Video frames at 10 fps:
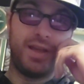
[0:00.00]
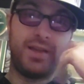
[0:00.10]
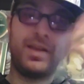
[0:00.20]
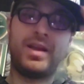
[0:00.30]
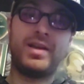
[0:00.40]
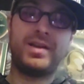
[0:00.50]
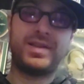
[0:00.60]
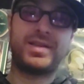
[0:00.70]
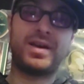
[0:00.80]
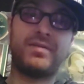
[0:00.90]
and then I
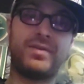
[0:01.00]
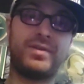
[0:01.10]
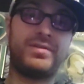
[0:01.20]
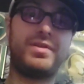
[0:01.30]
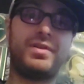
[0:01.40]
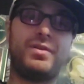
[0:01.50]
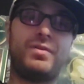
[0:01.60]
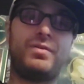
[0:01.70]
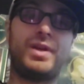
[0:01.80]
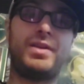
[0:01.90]
discovered, you
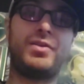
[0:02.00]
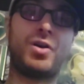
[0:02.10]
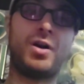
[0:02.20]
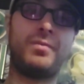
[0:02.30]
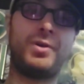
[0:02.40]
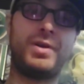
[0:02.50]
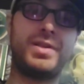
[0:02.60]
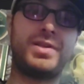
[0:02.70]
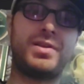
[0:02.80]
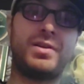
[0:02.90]
know, like Tom
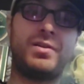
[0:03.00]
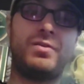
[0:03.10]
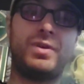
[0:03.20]
Green started